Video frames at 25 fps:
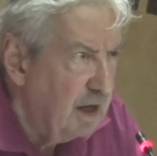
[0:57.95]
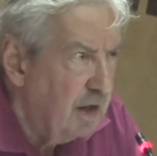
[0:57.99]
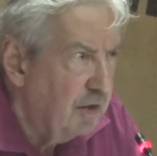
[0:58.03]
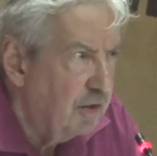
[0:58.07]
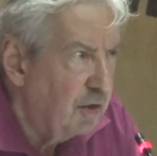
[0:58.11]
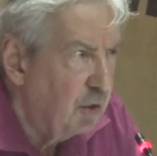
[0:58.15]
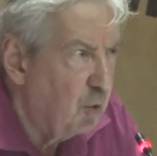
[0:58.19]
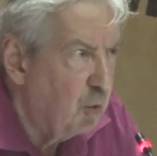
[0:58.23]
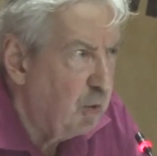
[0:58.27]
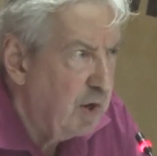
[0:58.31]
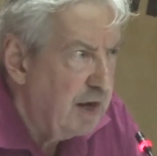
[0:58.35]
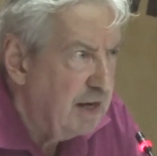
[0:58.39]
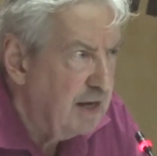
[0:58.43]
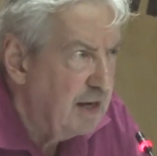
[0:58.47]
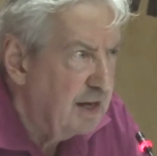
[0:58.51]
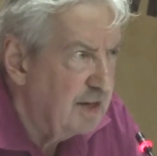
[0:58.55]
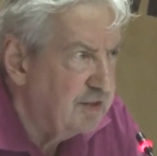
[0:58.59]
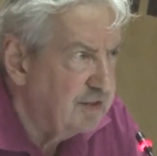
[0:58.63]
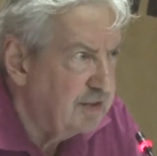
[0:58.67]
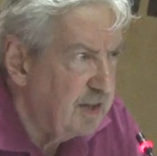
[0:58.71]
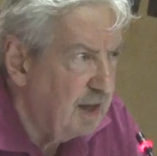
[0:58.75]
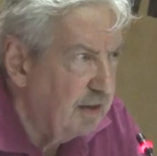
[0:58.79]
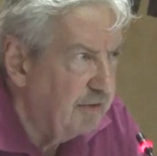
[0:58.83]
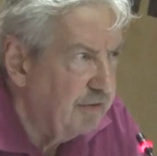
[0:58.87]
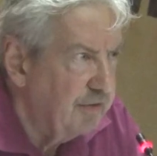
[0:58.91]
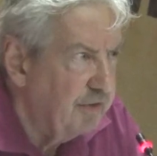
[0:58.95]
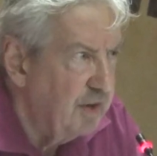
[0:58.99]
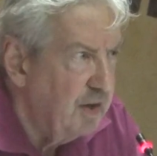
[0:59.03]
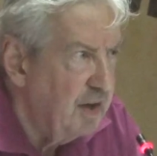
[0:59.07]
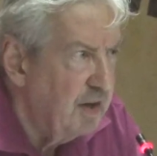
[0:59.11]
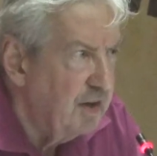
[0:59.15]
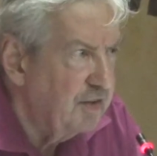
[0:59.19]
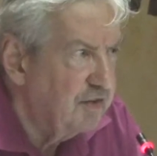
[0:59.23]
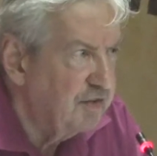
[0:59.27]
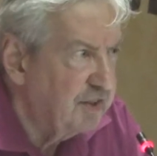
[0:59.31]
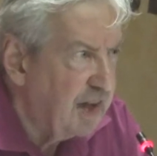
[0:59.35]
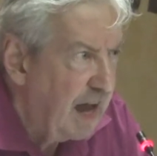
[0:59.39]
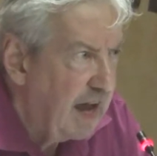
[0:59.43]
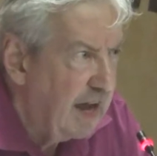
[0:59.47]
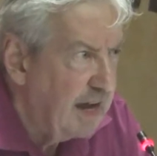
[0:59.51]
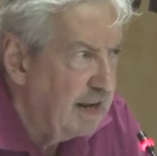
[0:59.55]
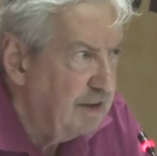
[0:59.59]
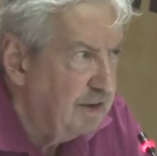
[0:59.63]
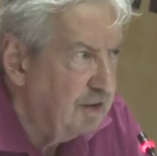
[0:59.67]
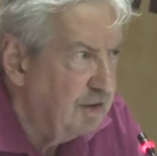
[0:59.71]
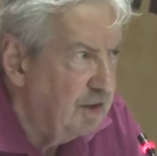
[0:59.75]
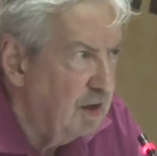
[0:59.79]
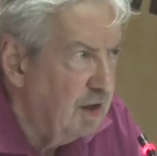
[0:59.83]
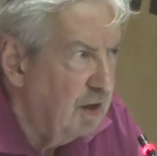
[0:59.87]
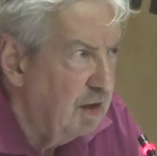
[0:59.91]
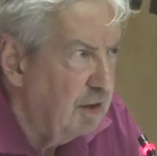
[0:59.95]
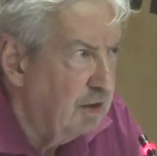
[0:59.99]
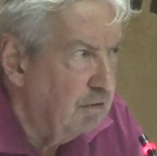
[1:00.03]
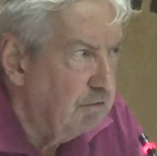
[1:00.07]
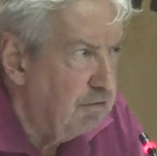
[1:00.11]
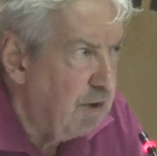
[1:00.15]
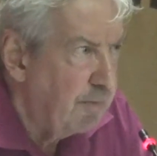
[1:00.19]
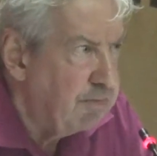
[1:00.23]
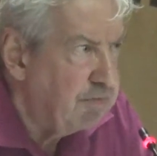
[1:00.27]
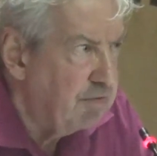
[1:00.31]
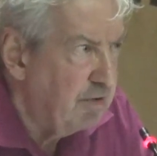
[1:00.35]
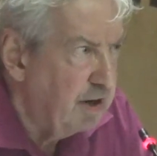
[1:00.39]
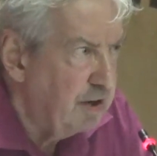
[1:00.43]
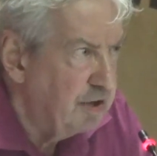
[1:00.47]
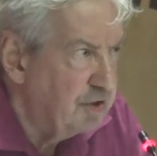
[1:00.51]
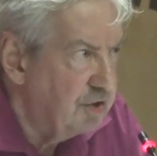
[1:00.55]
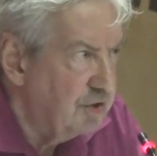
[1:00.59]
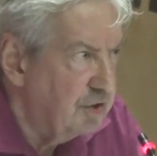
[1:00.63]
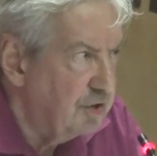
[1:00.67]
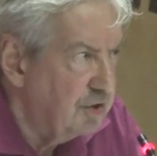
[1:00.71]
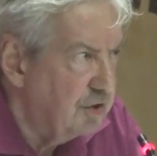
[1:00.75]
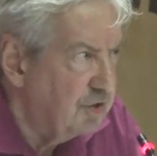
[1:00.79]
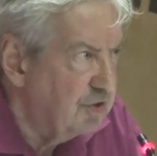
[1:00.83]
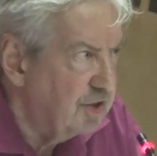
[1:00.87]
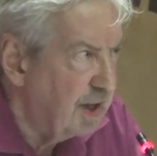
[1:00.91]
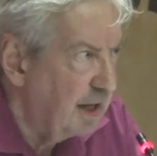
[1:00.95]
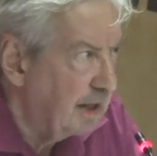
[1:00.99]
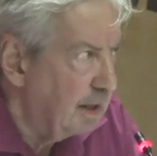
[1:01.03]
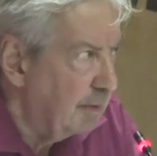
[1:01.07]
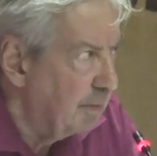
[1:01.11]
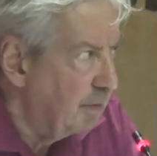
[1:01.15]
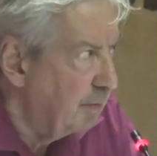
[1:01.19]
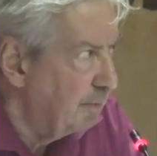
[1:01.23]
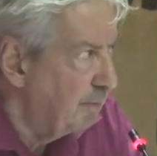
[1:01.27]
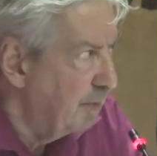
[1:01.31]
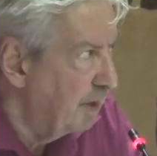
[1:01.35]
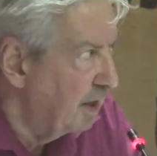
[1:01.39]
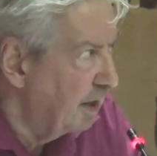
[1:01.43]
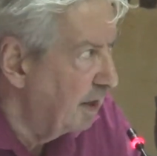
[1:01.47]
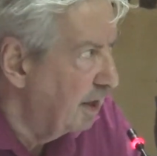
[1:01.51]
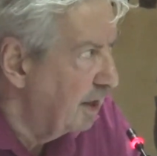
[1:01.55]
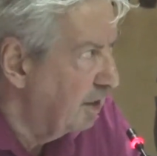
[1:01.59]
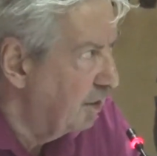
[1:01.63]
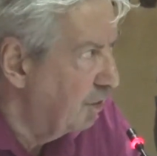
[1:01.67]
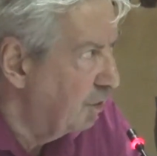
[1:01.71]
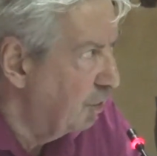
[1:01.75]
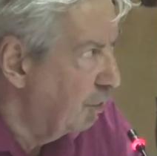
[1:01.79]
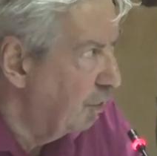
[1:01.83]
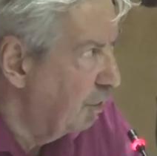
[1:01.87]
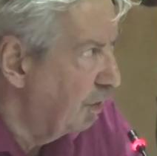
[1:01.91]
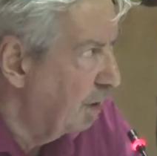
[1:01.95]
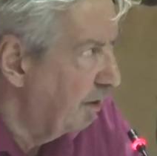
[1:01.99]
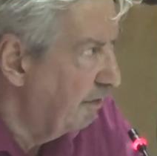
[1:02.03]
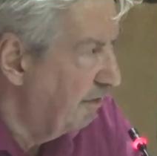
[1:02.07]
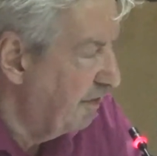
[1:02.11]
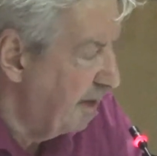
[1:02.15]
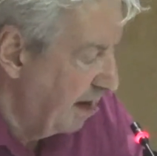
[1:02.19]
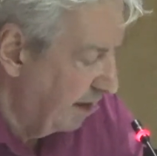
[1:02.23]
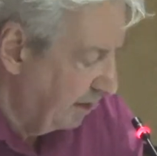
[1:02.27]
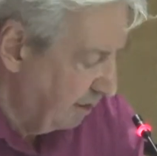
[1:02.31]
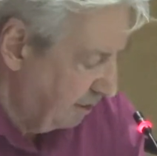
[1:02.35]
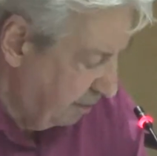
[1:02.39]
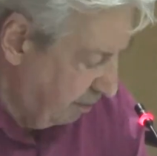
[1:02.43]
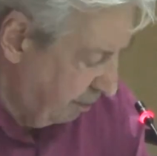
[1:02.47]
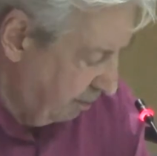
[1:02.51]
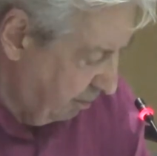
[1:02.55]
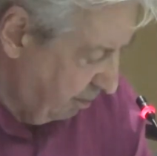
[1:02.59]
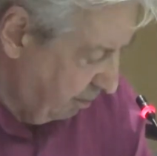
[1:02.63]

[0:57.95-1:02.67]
The Queen herself signed the reparations settlement bill into effect.